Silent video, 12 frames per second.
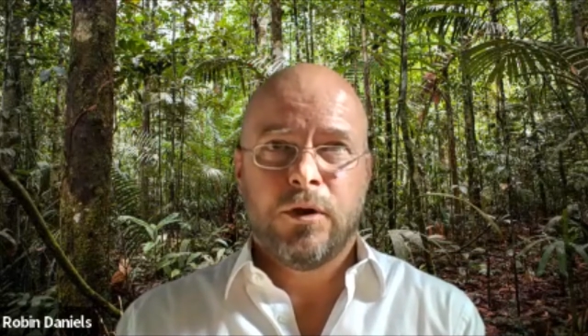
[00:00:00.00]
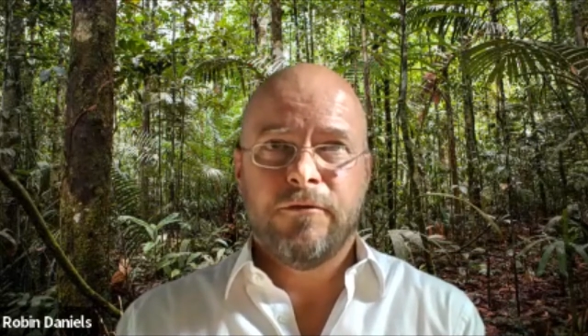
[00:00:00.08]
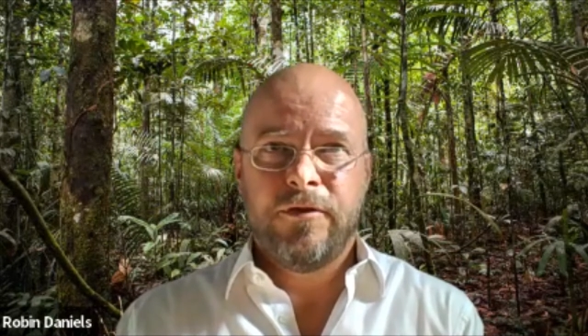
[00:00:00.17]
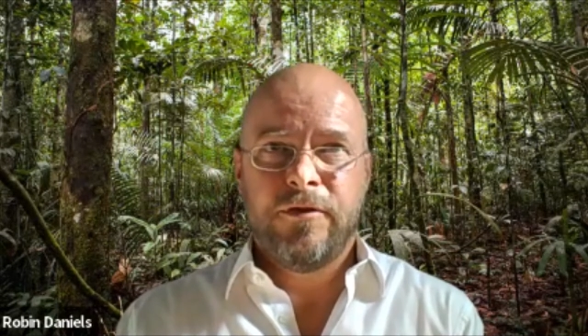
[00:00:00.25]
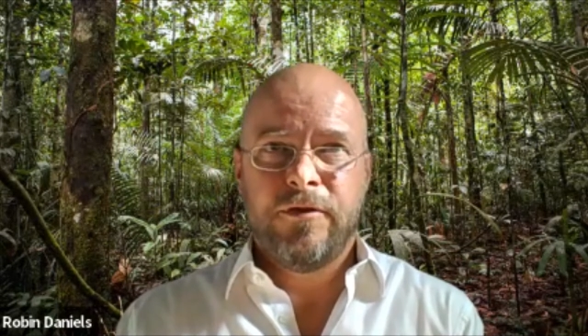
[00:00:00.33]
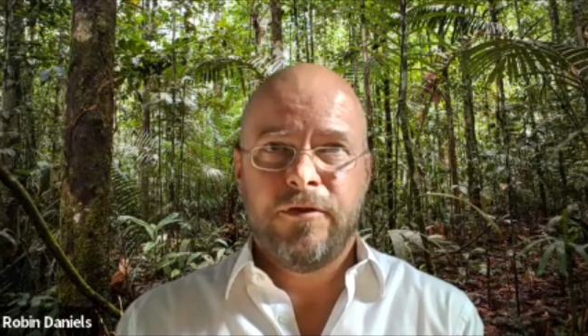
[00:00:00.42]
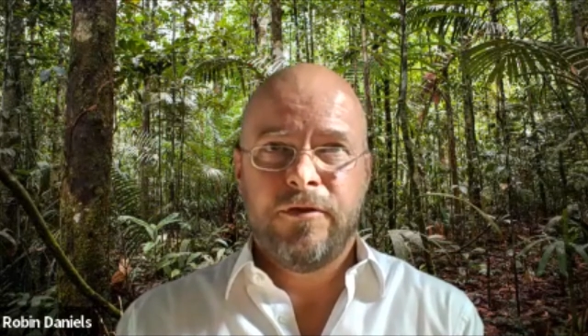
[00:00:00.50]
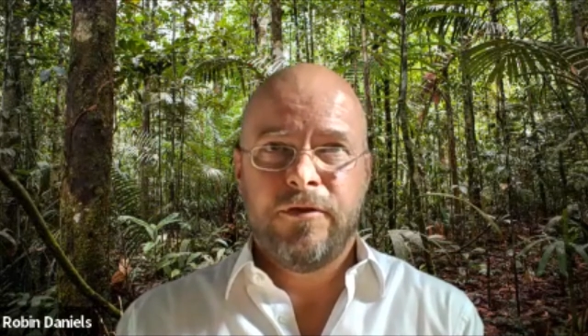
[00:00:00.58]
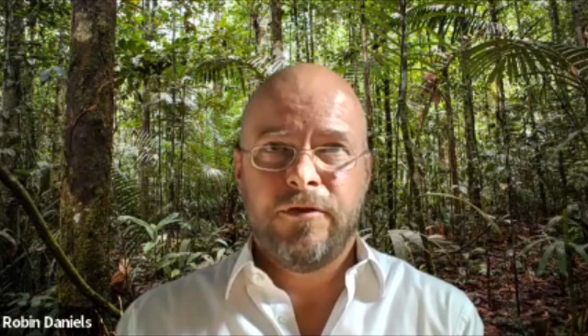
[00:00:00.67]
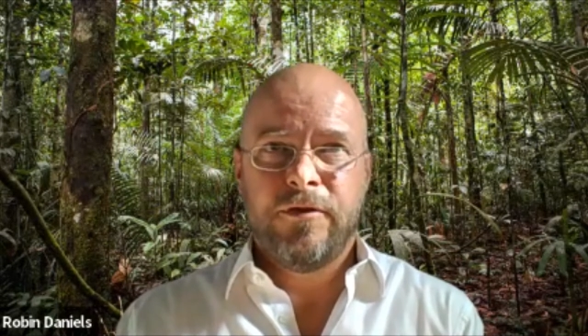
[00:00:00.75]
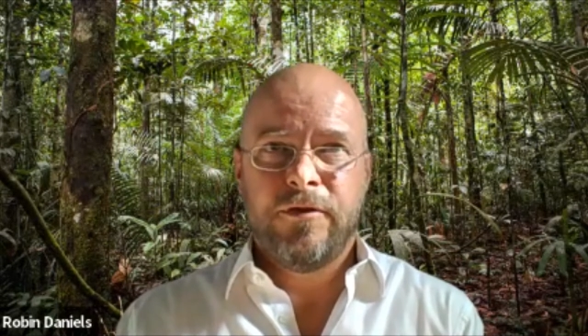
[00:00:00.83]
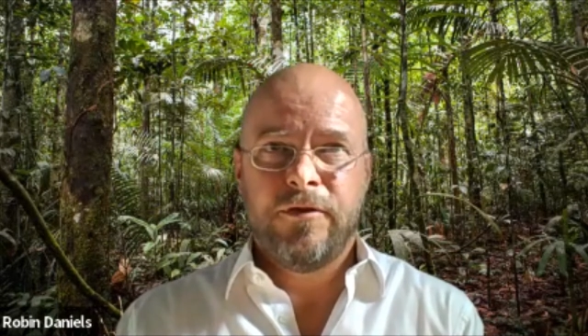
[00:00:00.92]
the most
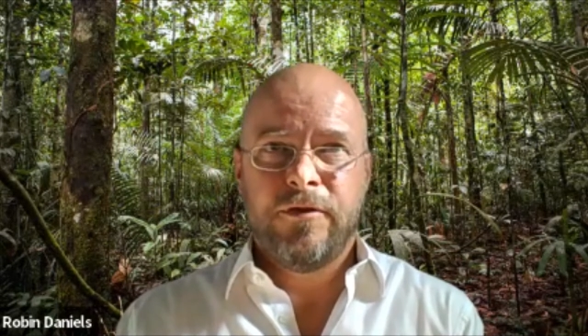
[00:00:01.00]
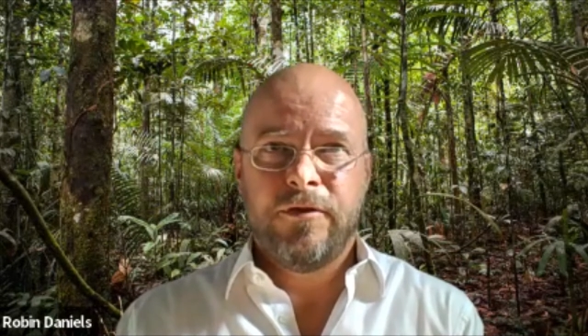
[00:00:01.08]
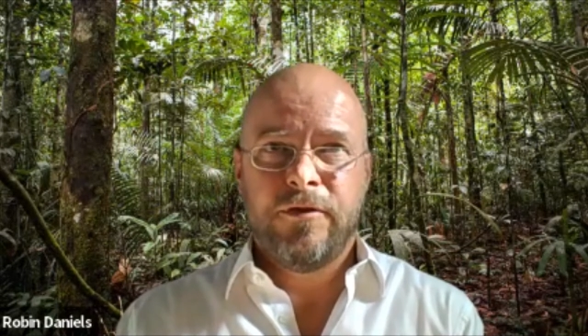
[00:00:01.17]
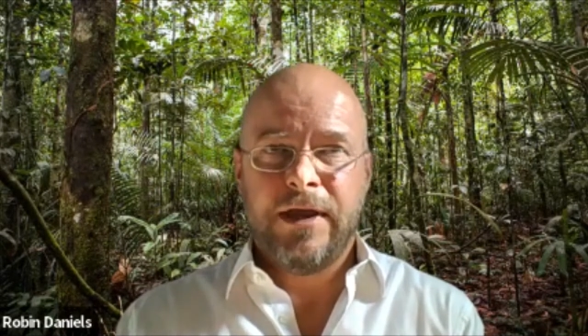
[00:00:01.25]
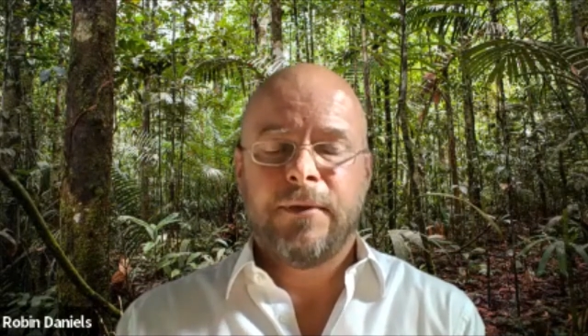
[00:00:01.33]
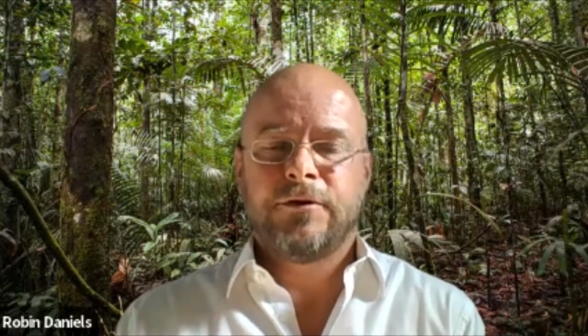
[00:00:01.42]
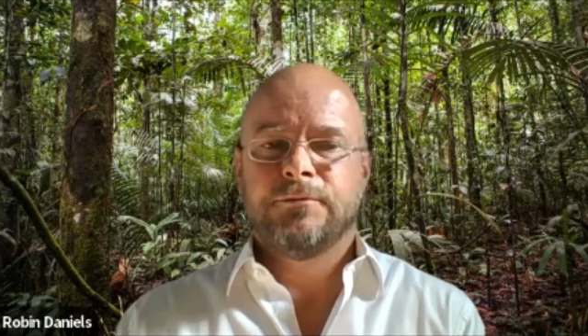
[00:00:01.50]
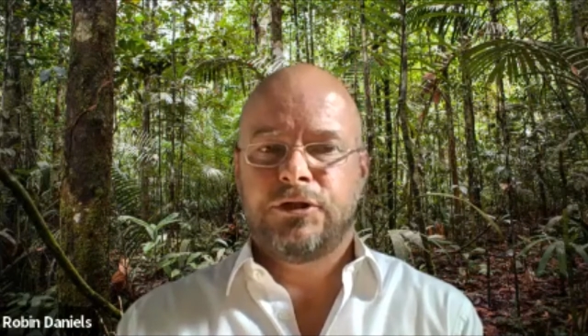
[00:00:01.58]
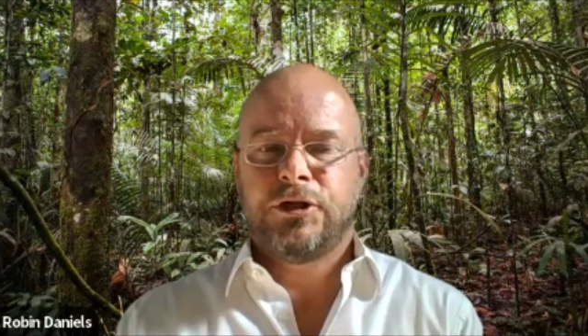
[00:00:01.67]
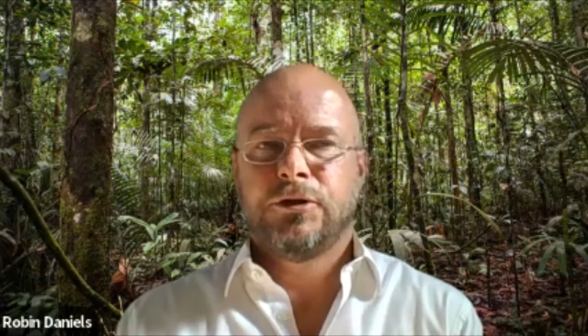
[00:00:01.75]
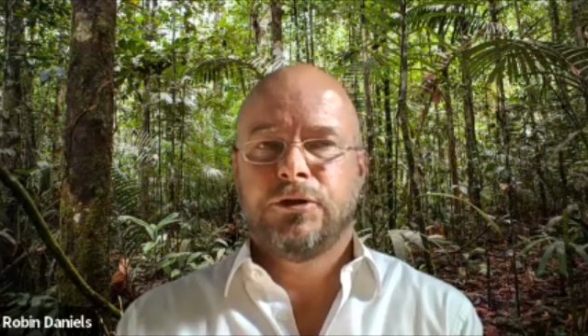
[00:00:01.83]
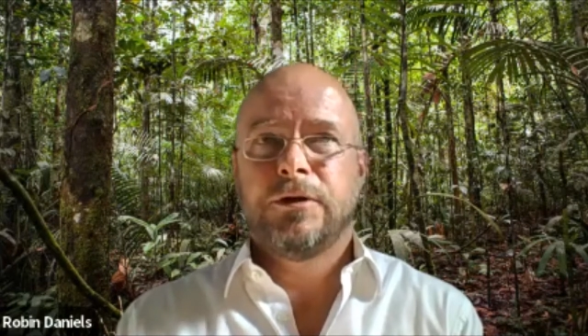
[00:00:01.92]
mature
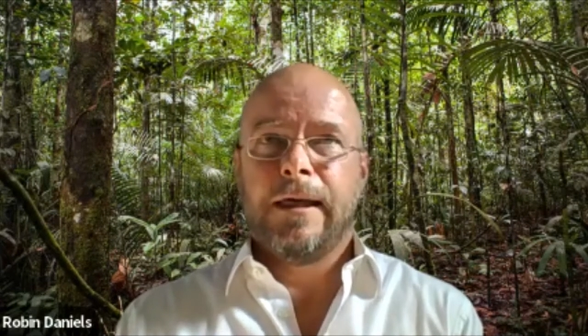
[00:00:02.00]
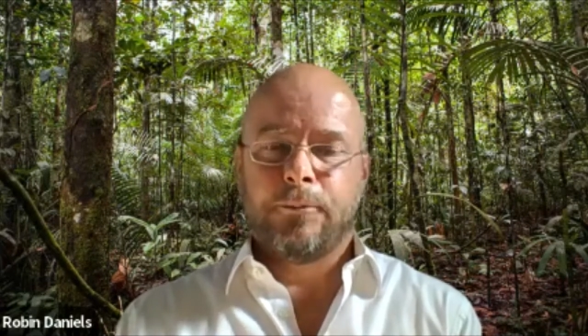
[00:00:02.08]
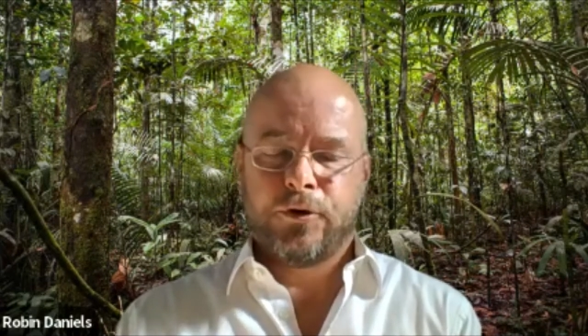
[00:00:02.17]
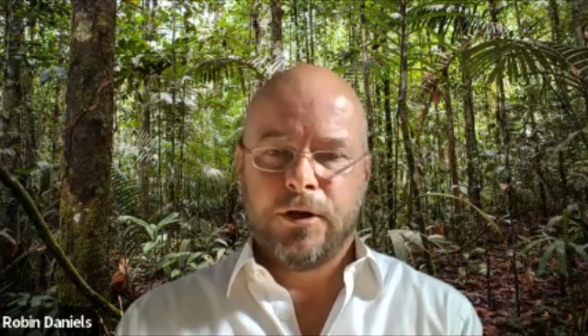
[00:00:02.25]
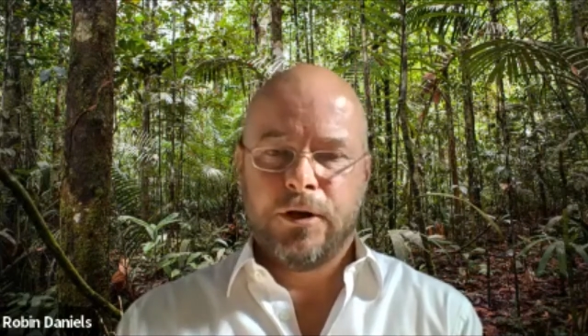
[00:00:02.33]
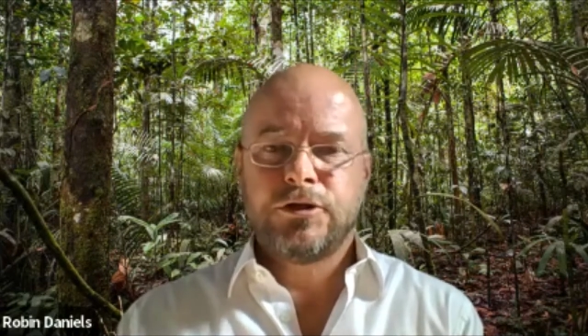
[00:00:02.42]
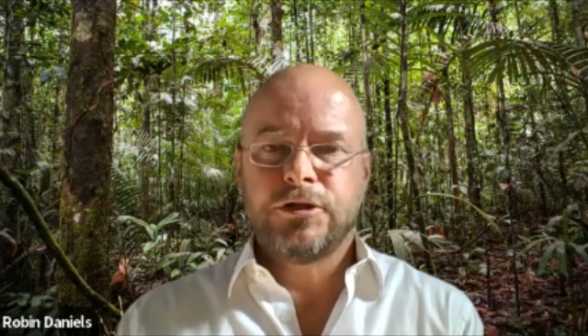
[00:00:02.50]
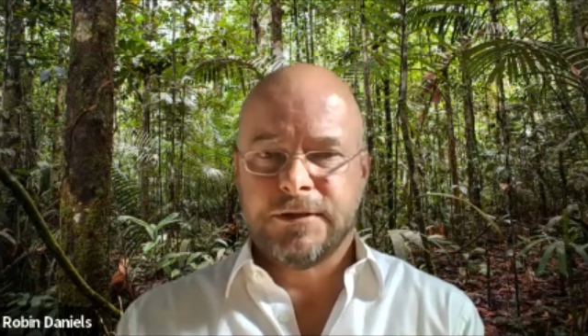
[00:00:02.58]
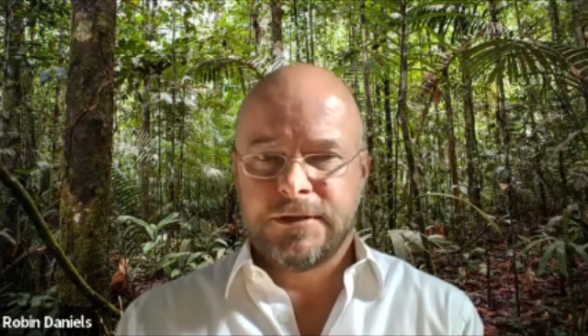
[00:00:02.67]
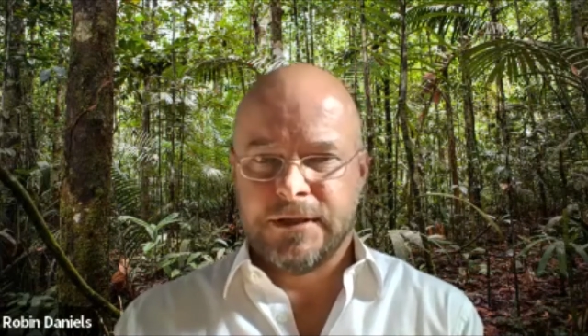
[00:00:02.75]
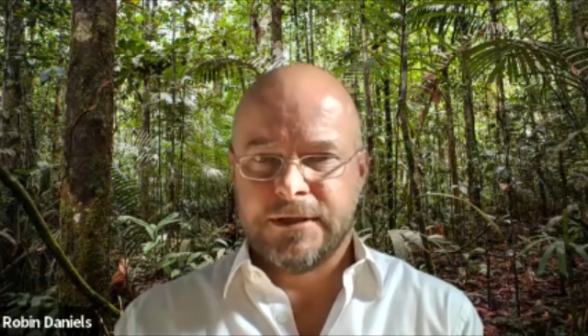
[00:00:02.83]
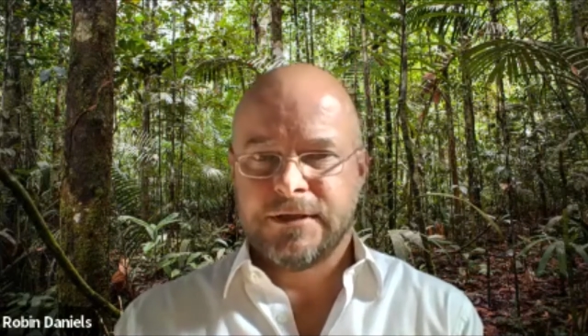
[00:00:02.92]
approaches to this whole